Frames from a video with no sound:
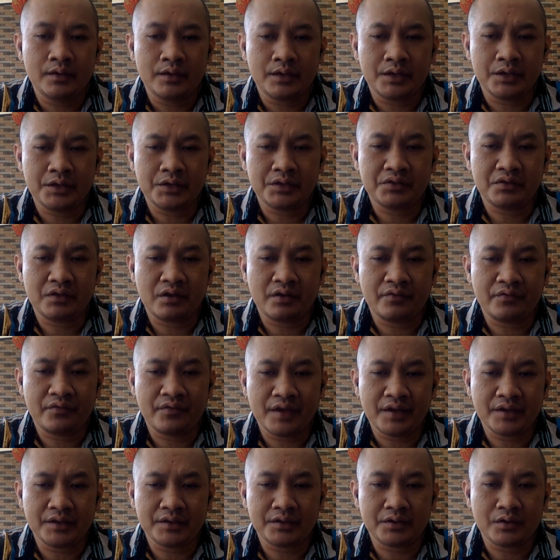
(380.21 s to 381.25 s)
is the
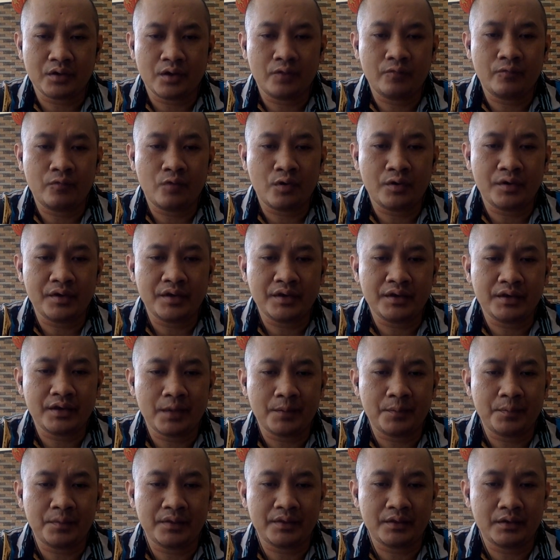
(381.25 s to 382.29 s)
effect of working
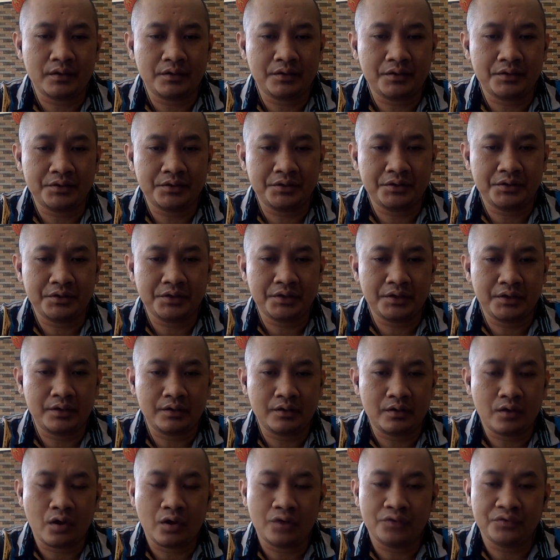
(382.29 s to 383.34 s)
capital decision
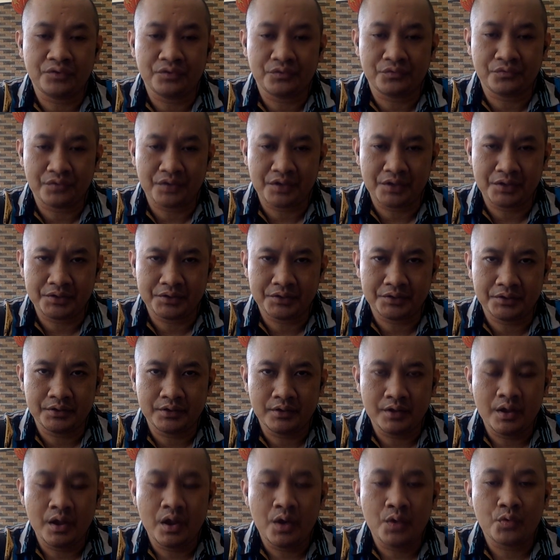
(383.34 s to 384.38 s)
on the risks,
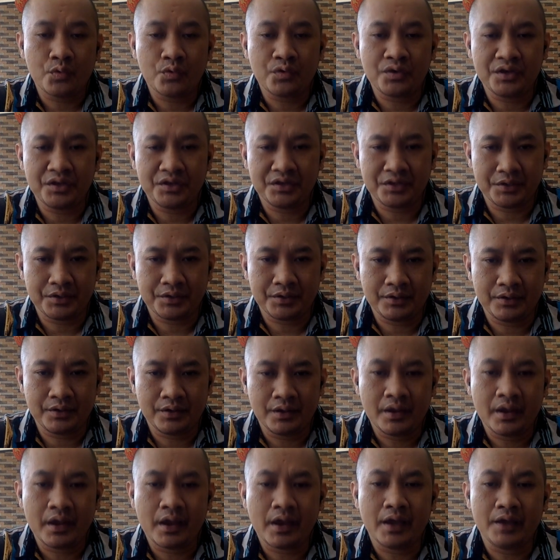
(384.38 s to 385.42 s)
return,
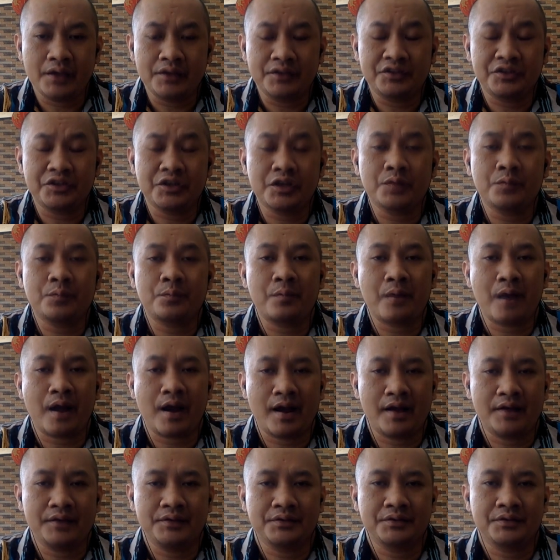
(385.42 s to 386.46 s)
and share
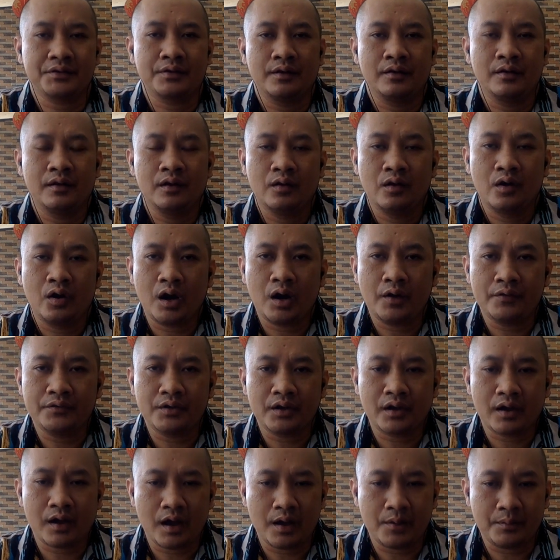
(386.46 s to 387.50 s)
price of the
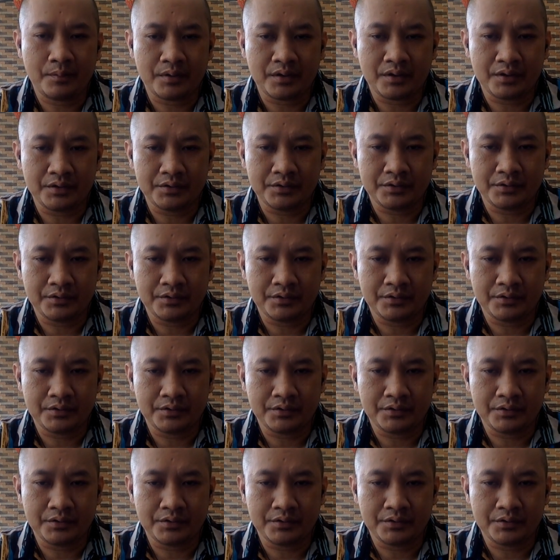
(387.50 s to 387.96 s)
companies.